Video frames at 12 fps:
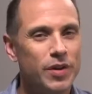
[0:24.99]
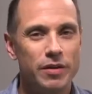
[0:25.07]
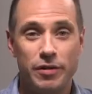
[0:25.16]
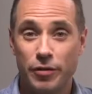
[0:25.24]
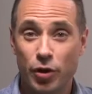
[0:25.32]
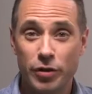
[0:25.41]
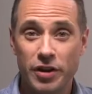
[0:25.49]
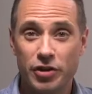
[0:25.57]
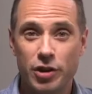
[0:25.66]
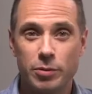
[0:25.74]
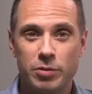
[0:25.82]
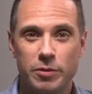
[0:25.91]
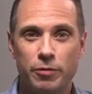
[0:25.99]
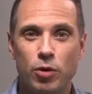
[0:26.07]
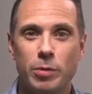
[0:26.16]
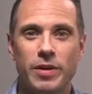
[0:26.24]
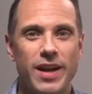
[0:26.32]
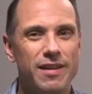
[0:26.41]
If you've heard these terms
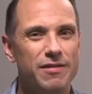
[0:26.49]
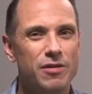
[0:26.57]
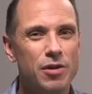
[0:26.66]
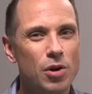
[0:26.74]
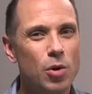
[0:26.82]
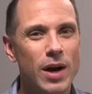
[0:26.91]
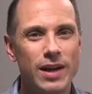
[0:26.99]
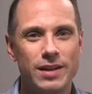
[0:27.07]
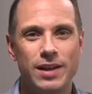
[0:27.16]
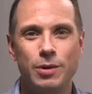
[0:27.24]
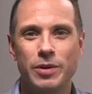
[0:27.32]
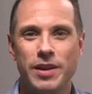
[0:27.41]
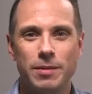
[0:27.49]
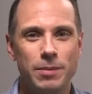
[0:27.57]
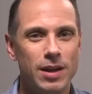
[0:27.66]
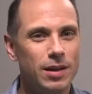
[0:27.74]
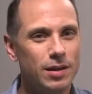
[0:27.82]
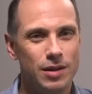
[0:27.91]
before but have no idea what they
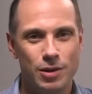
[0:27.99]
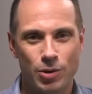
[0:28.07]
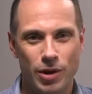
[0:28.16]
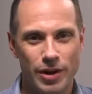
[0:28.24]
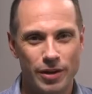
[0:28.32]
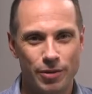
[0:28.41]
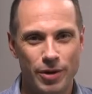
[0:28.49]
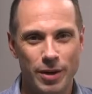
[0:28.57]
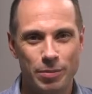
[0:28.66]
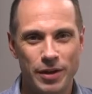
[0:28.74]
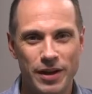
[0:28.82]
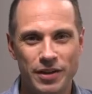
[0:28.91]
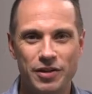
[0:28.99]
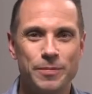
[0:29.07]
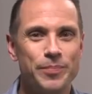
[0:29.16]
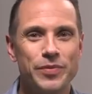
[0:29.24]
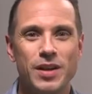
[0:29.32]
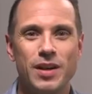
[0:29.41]
mean, you are in the right place.
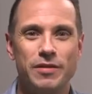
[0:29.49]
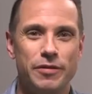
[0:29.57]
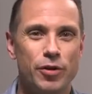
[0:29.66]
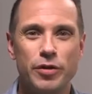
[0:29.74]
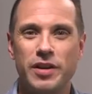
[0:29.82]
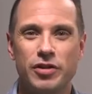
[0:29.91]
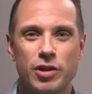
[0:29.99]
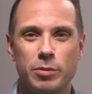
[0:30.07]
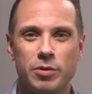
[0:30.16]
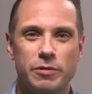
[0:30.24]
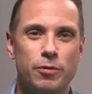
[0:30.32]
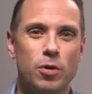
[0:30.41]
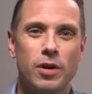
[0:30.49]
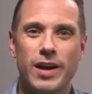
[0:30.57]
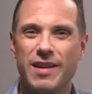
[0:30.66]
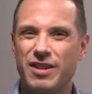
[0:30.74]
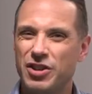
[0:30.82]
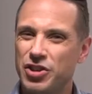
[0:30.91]
If you've heard these terms before,
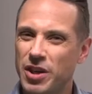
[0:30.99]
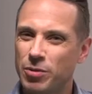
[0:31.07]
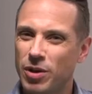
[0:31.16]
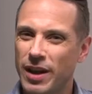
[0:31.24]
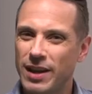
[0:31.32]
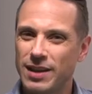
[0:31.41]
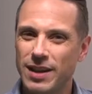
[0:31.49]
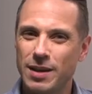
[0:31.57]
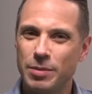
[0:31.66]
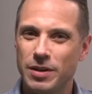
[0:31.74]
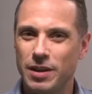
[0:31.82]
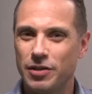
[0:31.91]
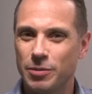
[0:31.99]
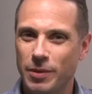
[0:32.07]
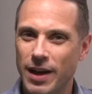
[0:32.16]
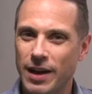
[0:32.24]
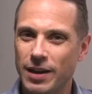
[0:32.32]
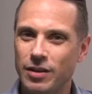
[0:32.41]
have a general idea but need some
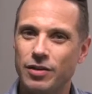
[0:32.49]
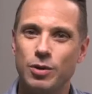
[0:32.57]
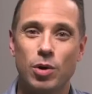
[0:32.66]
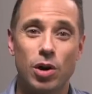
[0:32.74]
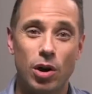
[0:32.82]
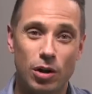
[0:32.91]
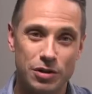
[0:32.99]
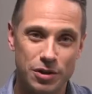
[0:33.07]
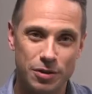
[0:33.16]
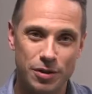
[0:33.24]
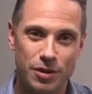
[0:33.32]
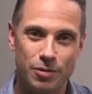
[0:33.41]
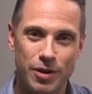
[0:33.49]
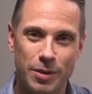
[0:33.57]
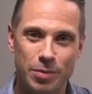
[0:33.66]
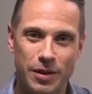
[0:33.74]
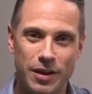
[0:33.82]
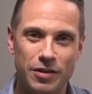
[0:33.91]
guidance, you are also in the
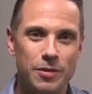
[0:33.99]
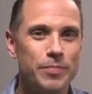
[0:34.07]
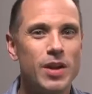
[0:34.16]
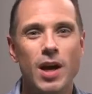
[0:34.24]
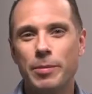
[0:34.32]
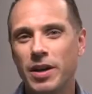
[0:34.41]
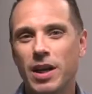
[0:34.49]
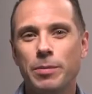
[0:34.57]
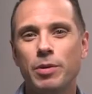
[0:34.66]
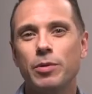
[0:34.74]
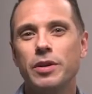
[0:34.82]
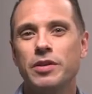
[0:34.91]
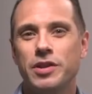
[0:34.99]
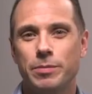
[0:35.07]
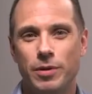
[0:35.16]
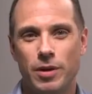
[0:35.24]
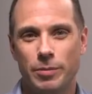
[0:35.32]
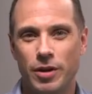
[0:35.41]
right place. I'm going to keep it really
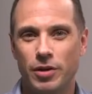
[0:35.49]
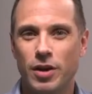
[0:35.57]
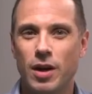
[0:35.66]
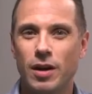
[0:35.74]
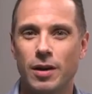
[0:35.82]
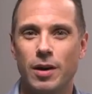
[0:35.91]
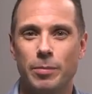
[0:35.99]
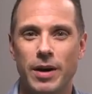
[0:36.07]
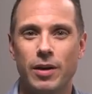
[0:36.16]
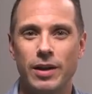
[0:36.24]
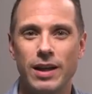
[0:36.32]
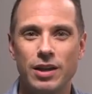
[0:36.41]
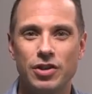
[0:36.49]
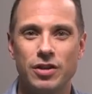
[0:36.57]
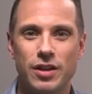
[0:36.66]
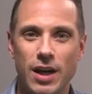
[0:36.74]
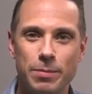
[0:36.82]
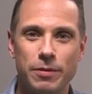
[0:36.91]
simple. I'm going to talk about each
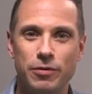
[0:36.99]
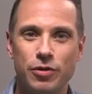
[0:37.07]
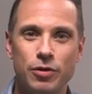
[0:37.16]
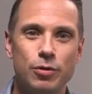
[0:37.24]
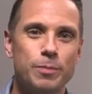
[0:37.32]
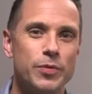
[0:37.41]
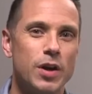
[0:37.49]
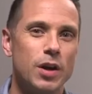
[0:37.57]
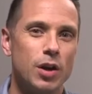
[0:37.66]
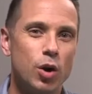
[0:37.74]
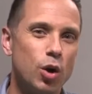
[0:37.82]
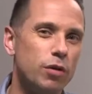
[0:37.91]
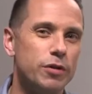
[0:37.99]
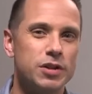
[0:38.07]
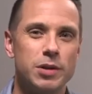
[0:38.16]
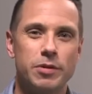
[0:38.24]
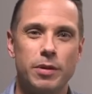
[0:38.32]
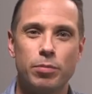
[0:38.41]
type of suit, go over
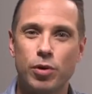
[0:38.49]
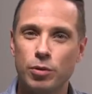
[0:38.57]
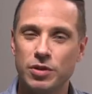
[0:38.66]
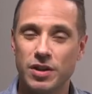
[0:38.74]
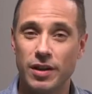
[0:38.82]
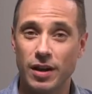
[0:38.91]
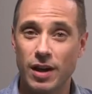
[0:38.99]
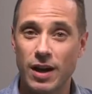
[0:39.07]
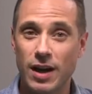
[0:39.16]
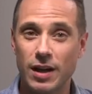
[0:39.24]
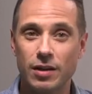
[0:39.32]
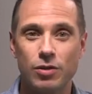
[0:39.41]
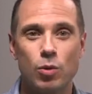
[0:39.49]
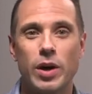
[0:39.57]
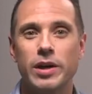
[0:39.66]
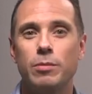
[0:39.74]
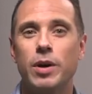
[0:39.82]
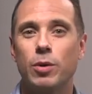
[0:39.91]
some of the pros and the cons,
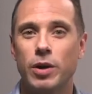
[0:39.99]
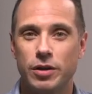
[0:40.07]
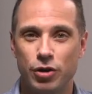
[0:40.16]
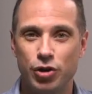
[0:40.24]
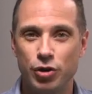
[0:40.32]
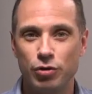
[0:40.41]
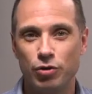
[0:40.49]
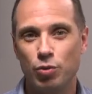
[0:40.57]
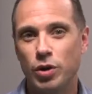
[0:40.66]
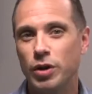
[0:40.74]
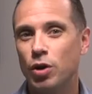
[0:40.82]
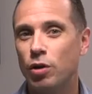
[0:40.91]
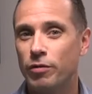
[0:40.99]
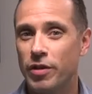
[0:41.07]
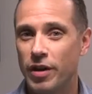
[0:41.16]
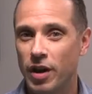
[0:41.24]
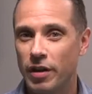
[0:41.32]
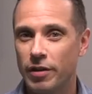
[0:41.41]
why you might want to choose one over
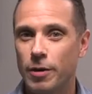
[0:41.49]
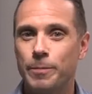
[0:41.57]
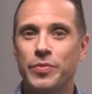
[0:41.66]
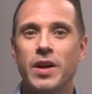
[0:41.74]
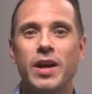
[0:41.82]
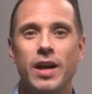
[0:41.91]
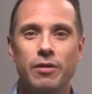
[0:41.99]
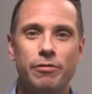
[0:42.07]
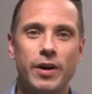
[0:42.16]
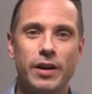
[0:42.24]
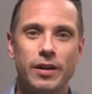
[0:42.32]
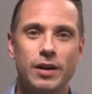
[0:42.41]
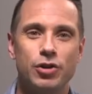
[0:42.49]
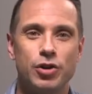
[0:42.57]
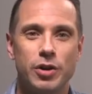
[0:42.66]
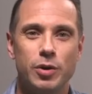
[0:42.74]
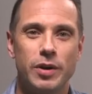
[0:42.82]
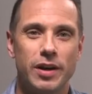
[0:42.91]
the other, and finally show
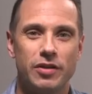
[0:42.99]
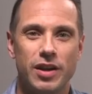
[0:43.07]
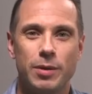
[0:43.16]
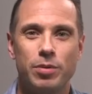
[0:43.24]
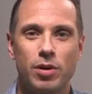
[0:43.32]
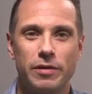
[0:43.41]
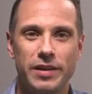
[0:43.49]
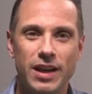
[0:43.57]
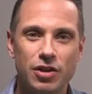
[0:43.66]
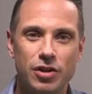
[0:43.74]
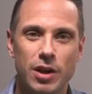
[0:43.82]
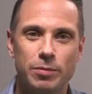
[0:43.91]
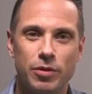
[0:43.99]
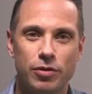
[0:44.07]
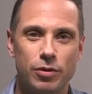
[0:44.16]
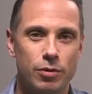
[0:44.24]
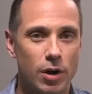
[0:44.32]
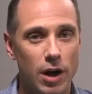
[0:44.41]
you an example of each type of
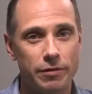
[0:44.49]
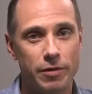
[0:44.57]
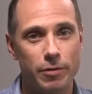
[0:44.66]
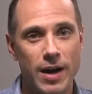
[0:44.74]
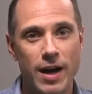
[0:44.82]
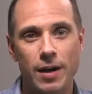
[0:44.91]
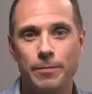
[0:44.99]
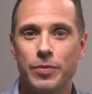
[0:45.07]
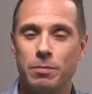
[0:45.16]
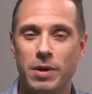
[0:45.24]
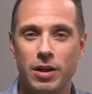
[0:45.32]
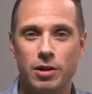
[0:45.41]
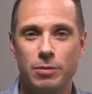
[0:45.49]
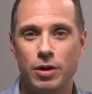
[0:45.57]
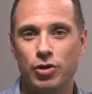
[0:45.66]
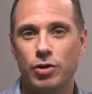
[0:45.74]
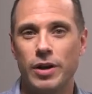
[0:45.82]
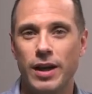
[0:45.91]
suit, off the rack, made to
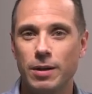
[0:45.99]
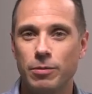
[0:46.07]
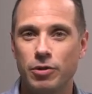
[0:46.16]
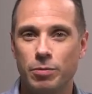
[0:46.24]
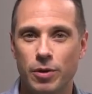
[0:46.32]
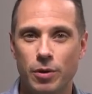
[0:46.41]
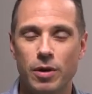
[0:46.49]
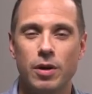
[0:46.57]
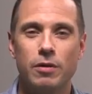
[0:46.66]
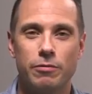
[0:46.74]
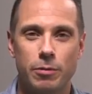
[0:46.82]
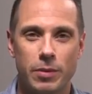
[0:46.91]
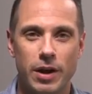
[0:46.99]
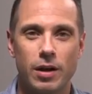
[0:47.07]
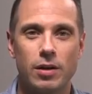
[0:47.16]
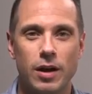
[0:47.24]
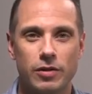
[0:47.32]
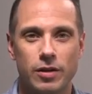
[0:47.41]
measure, and bespoke, from my
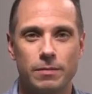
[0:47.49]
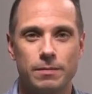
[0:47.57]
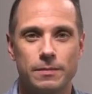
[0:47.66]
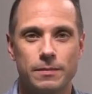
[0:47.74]
closet.